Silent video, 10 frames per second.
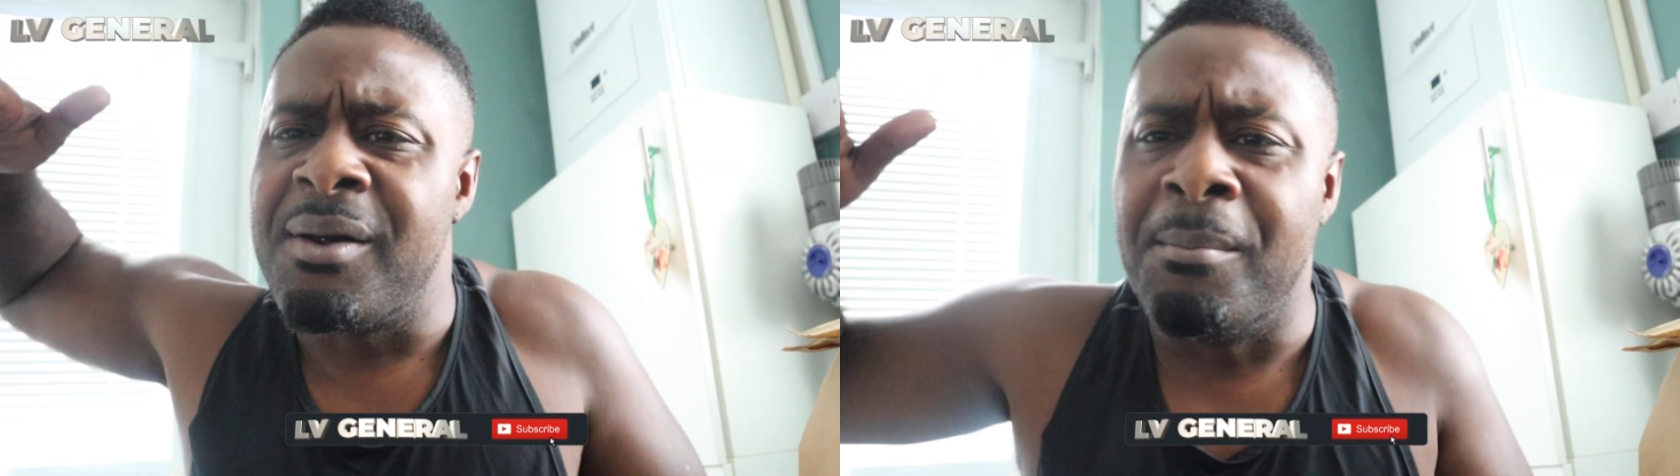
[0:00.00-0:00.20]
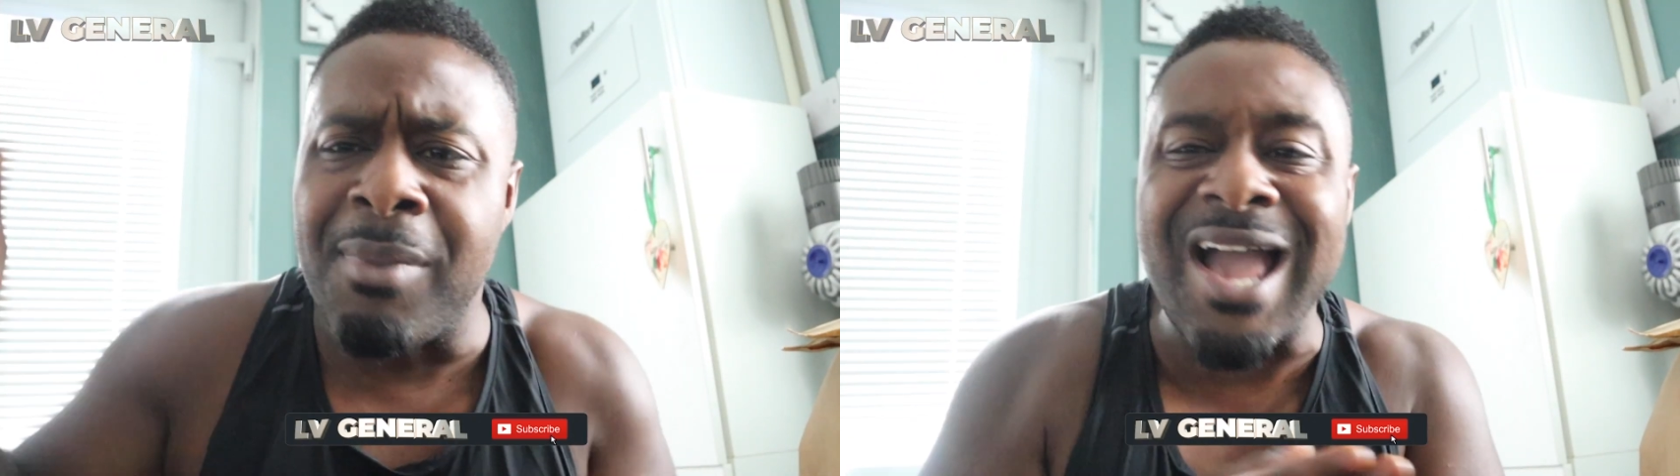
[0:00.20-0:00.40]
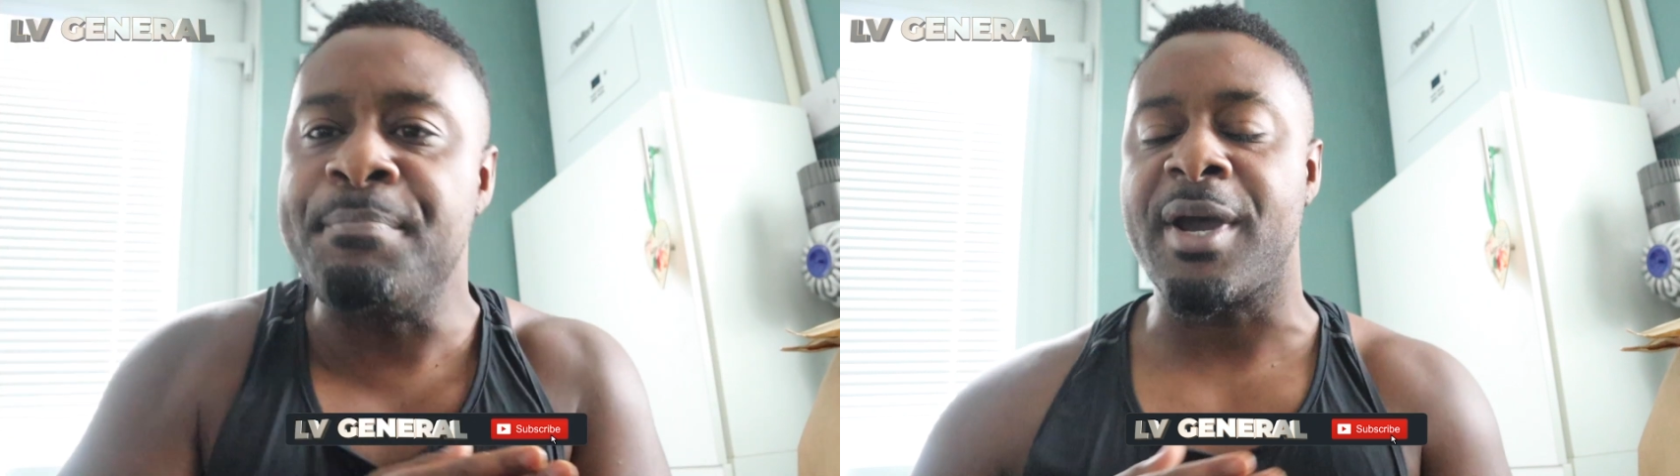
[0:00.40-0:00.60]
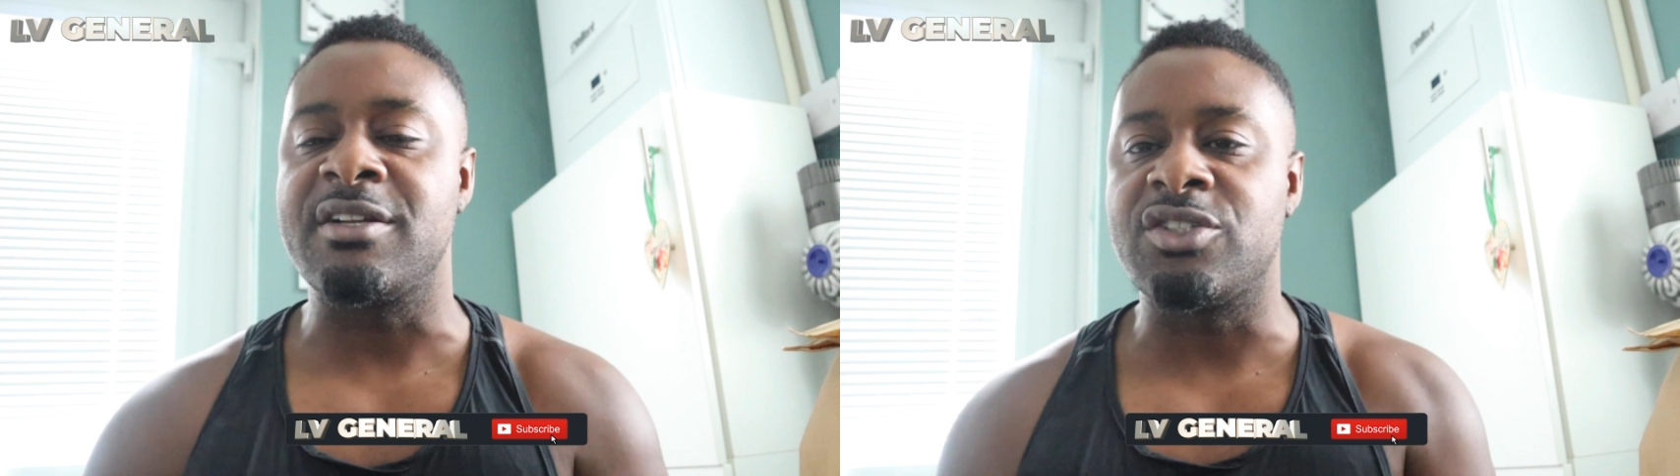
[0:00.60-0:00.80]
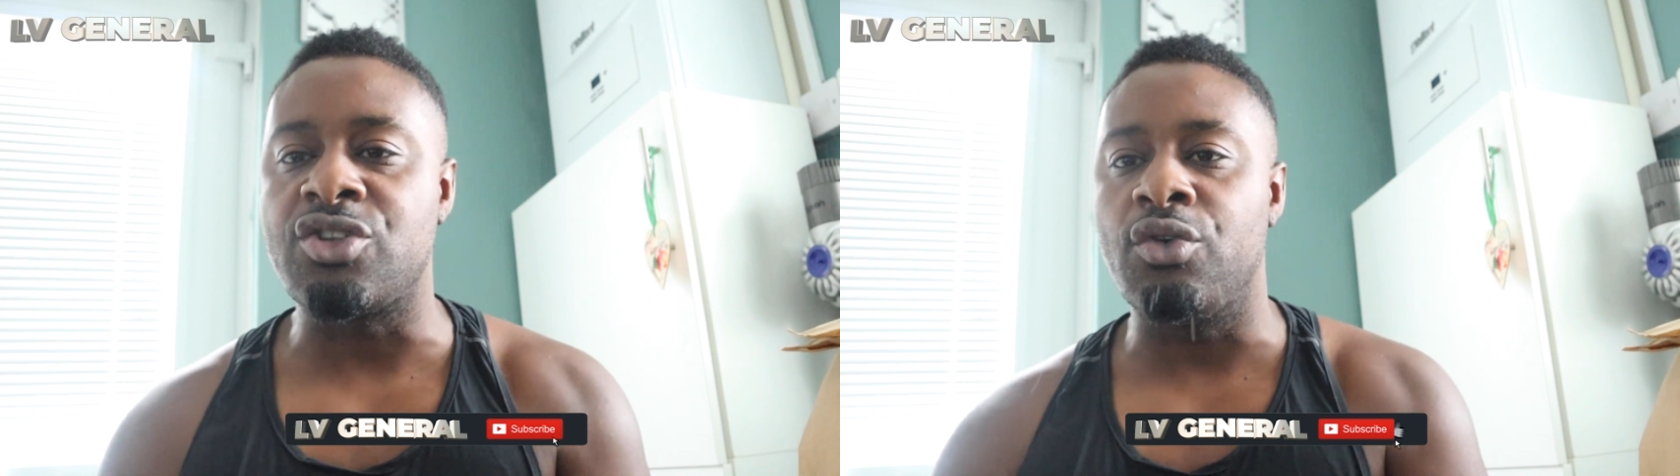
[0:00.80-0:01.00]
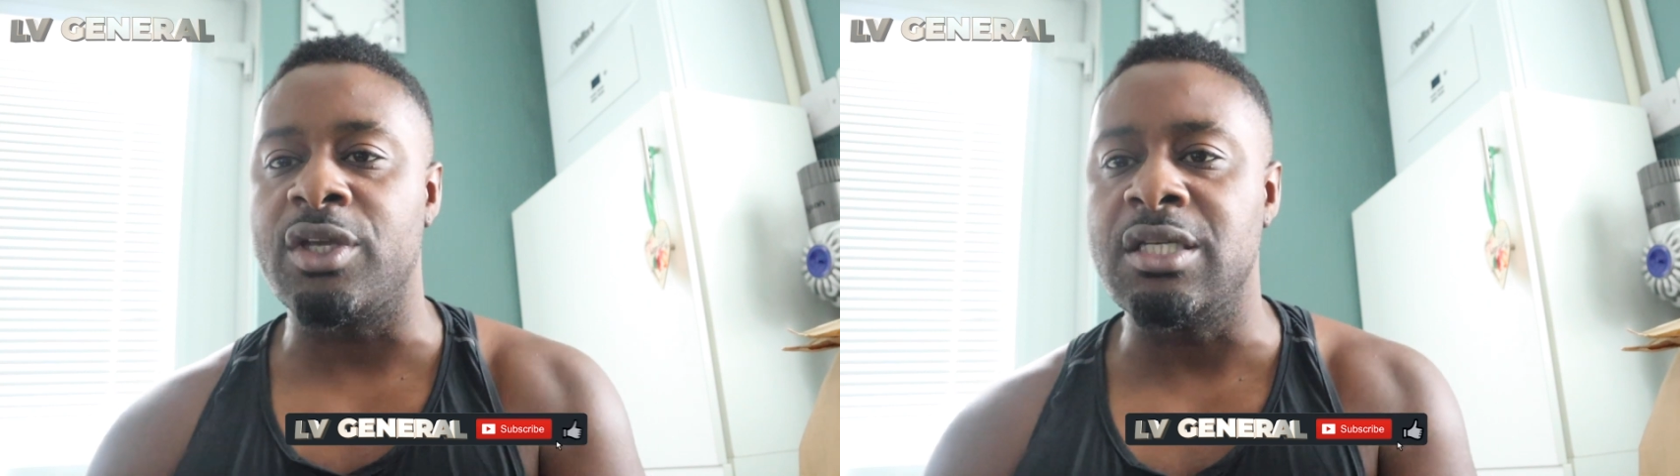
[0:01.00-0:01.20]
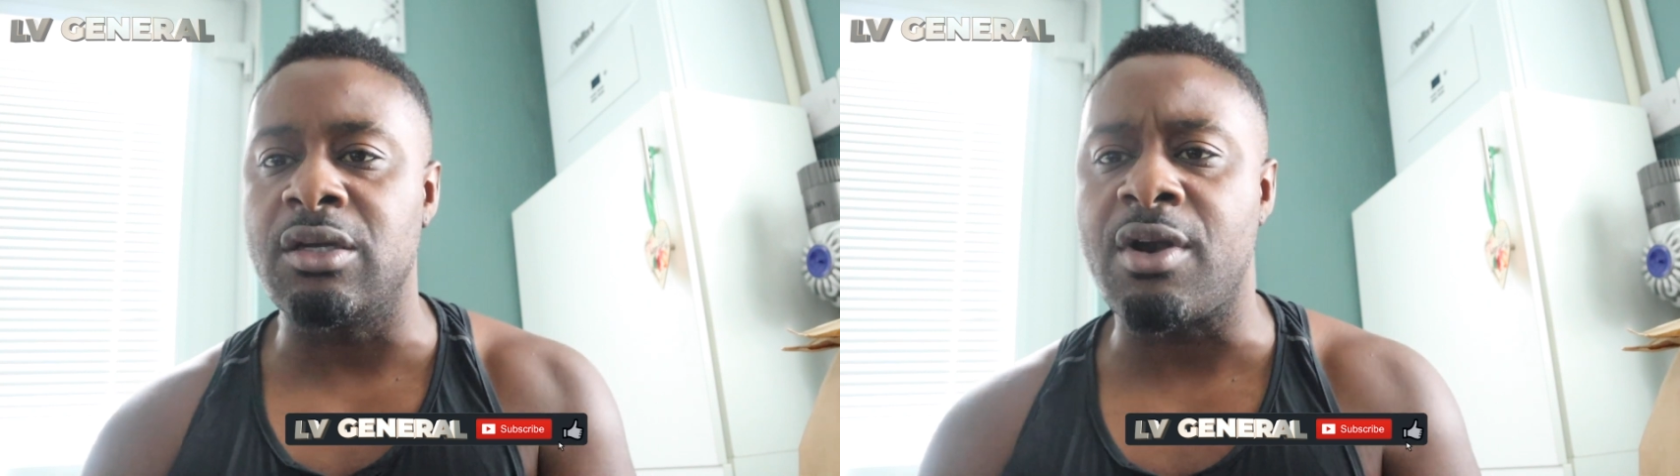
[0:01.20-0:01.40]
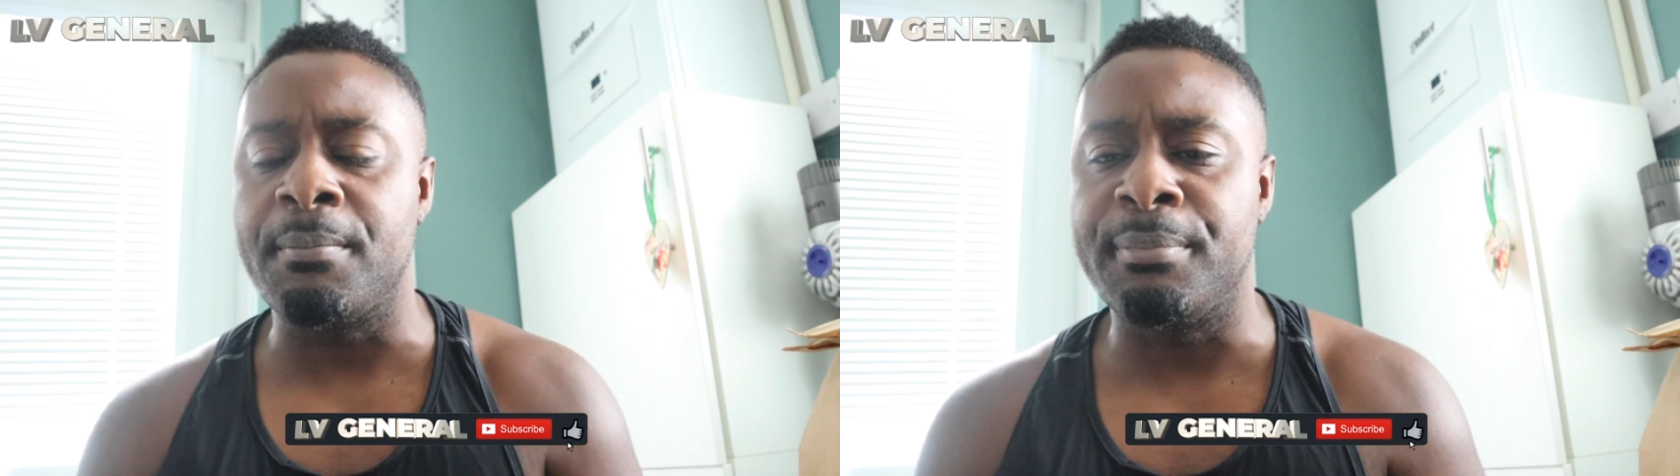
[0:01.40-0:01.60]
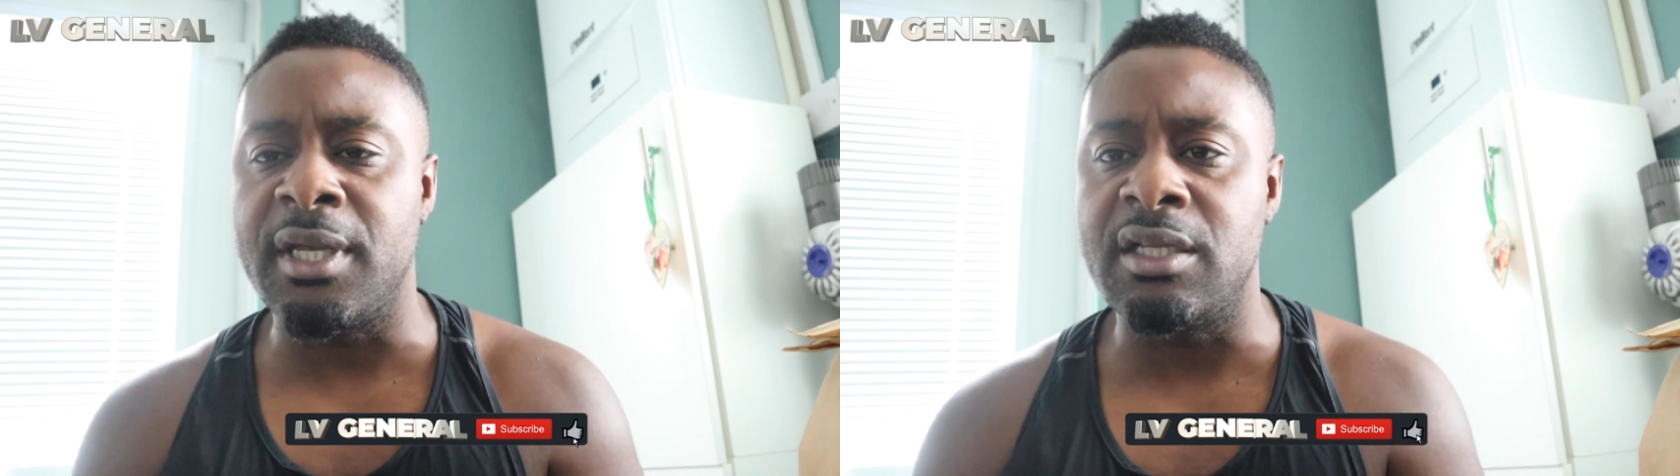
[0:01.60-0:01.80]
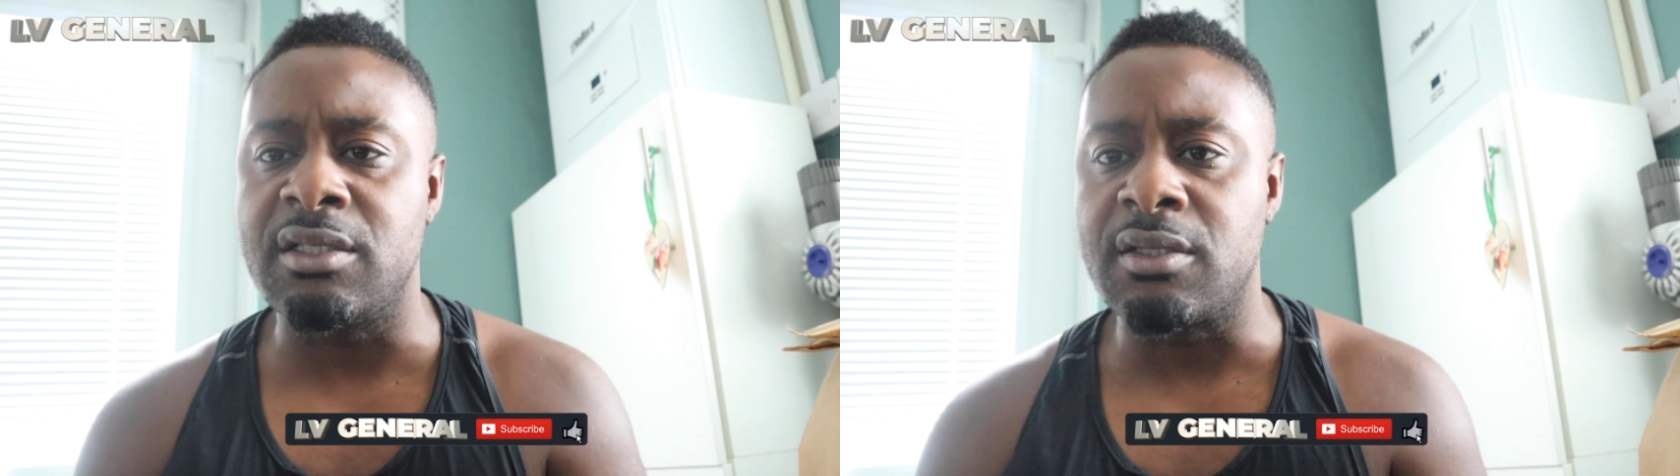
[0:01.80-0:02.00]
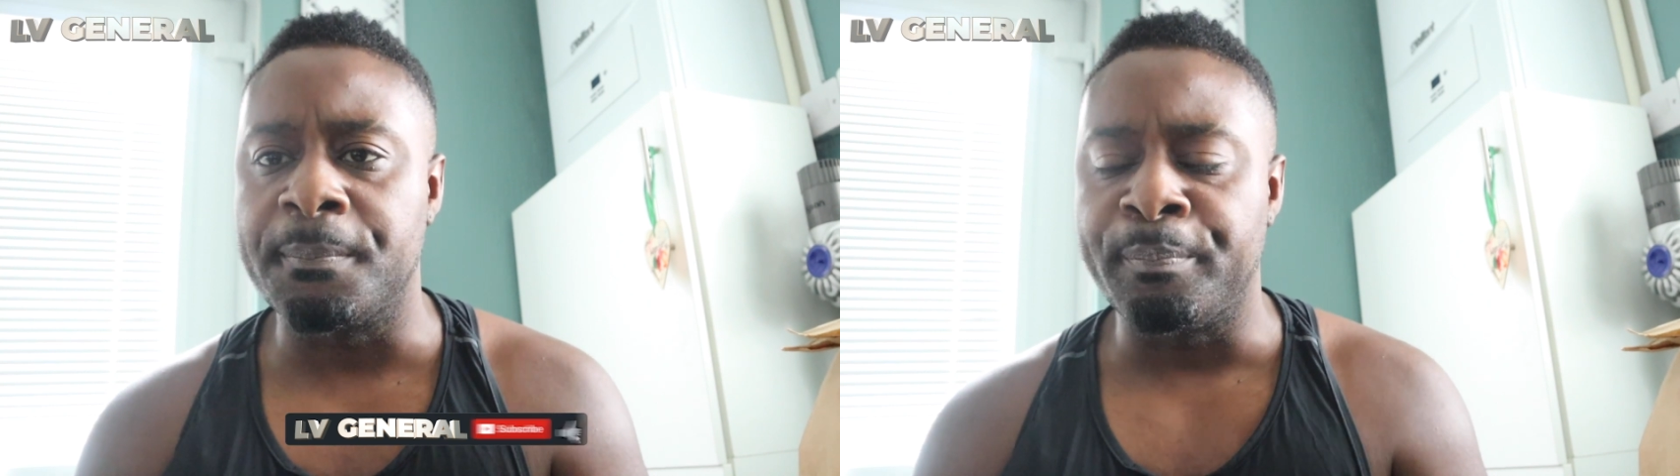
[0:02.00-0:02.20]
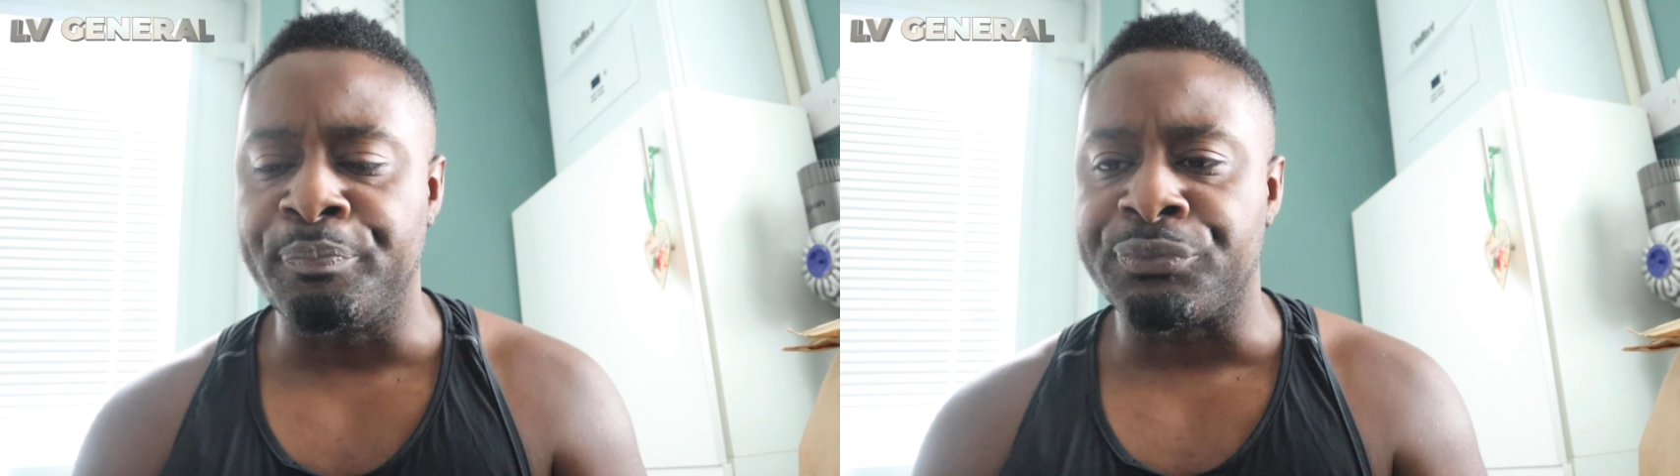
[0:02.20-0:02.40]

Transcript: My brothers don't eat crumpets.